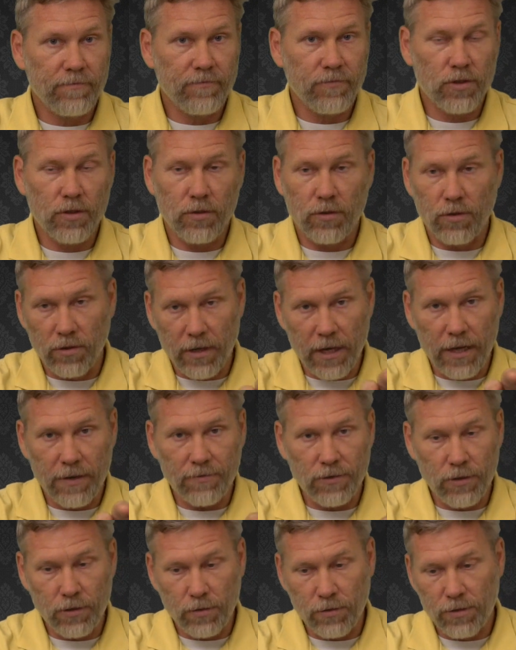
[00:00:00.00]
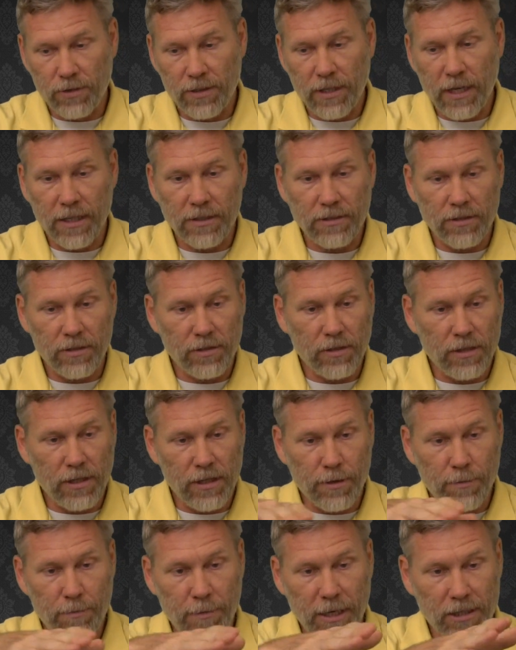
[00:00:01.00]
So you'll have two sets, and you
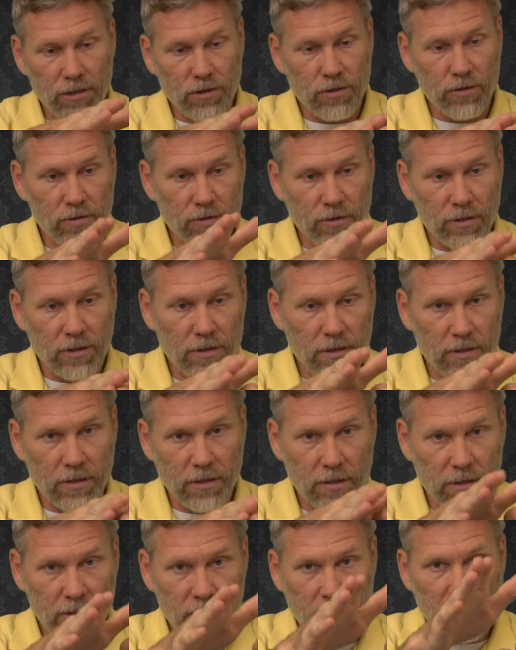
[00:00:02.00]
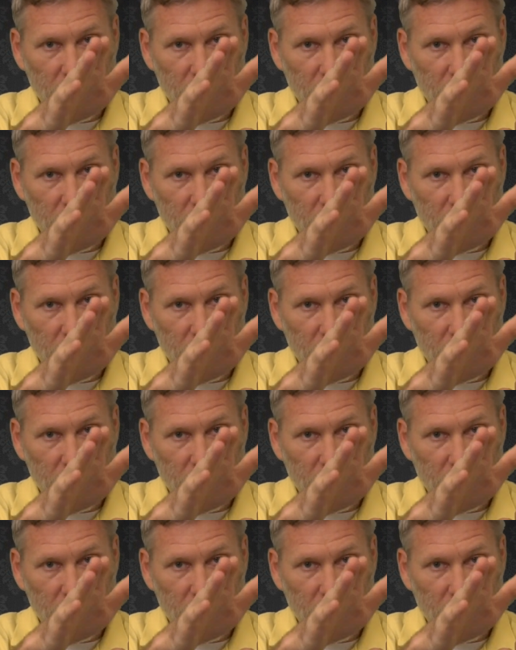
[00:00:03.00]
need to make sure that the